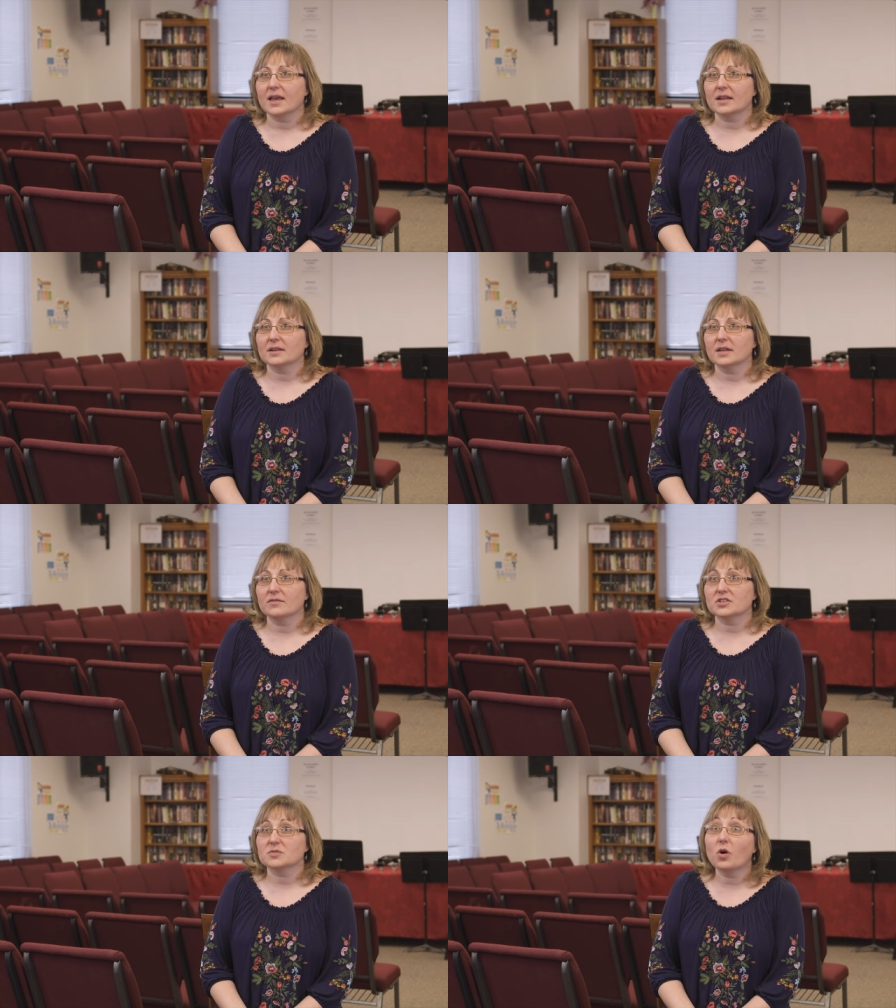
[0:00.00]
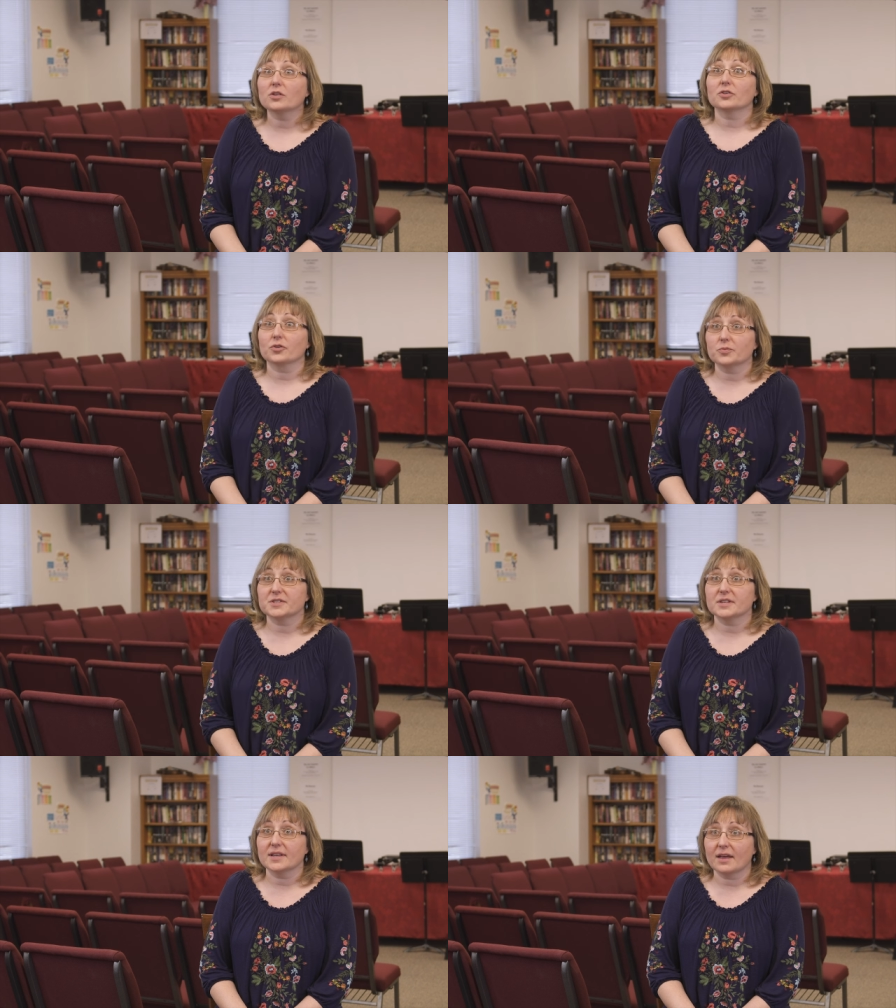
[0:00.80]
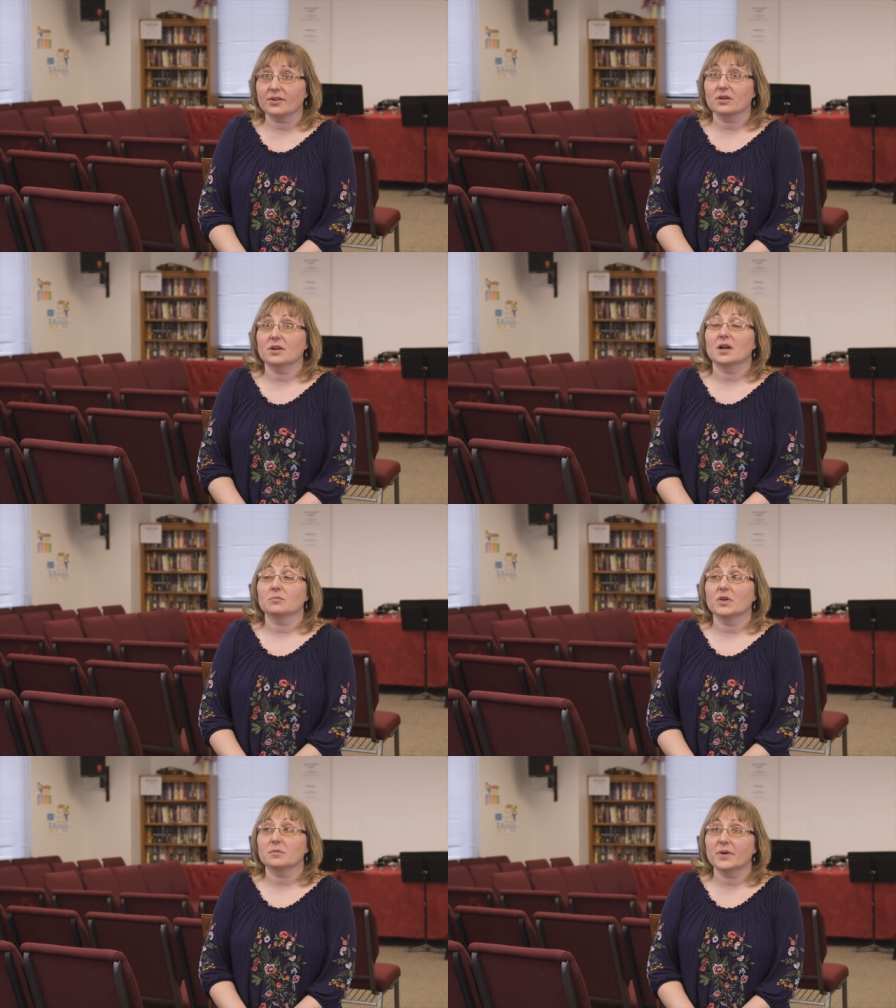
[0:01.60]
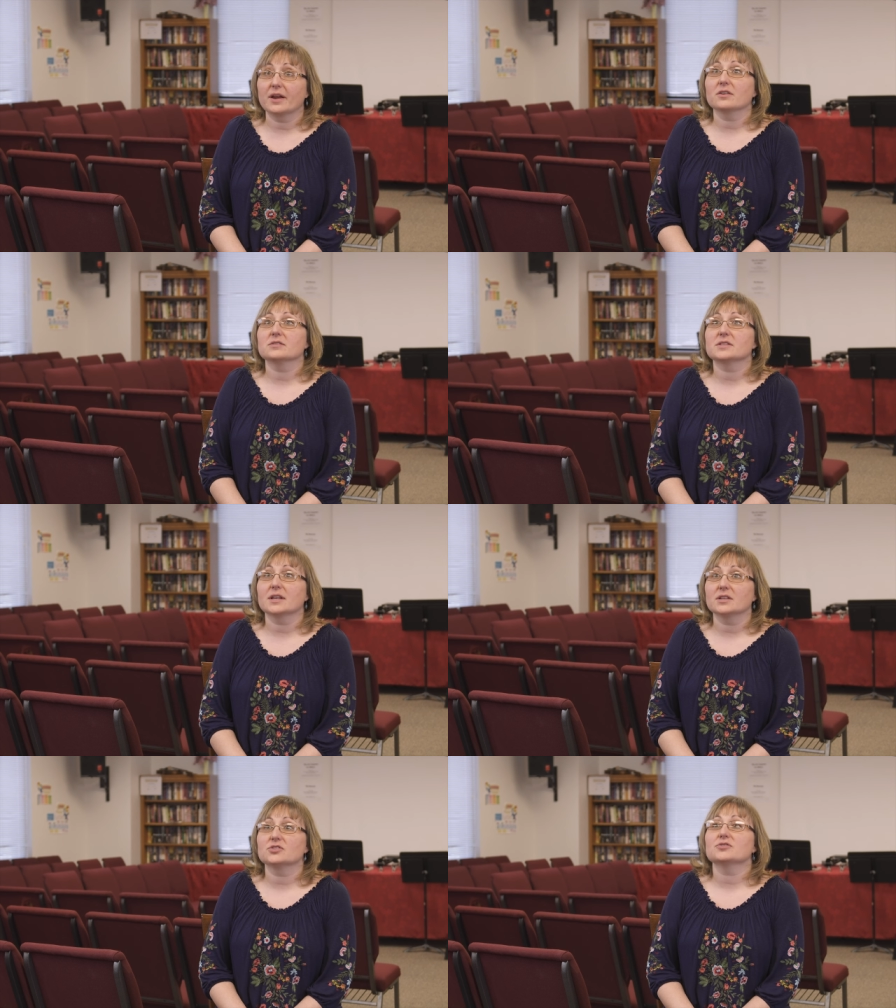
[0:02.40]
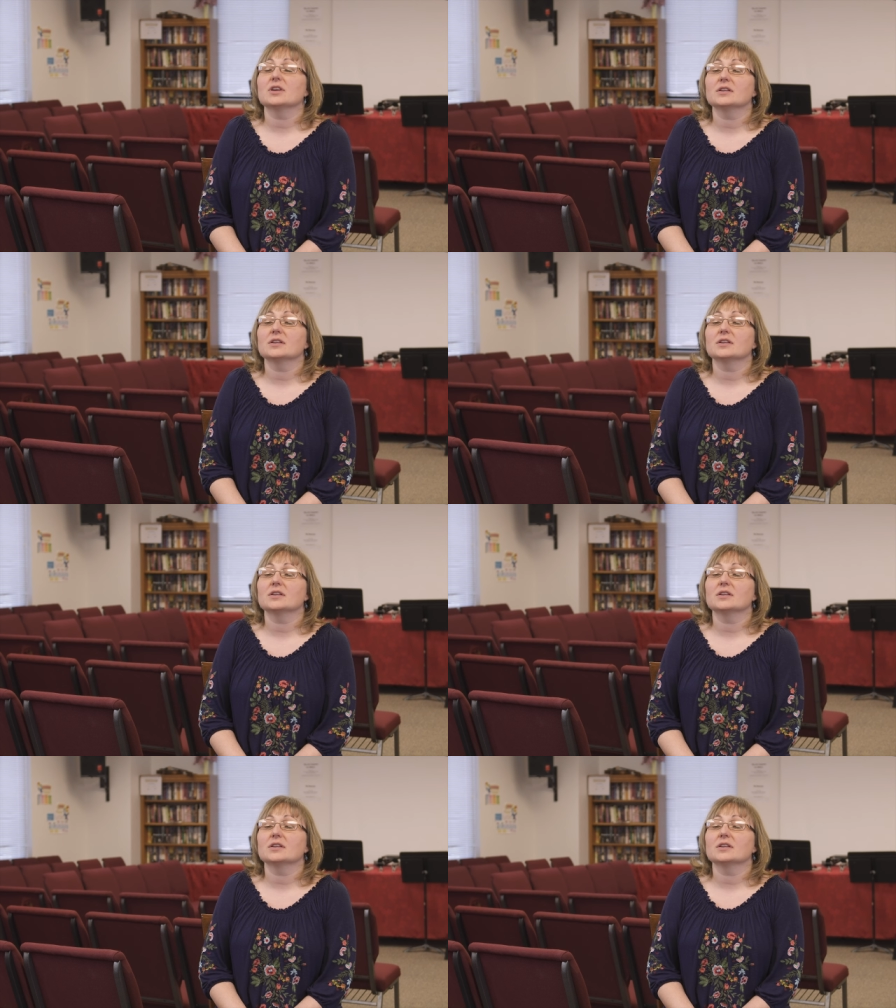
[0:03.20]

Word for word: and even smaller groups together um, in pairs and in,